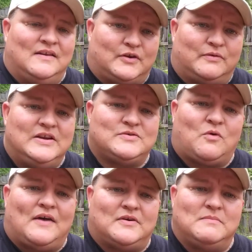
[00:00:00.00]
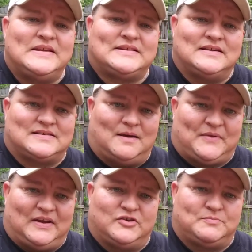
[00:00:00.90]
The reason why they're missing
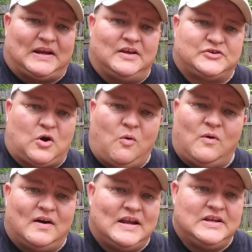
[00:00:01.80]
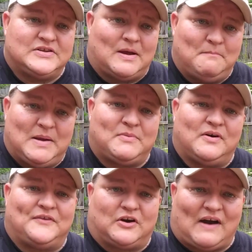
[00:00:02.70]
something is because corn is a member
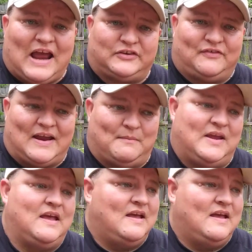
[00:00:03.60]
of the grass family.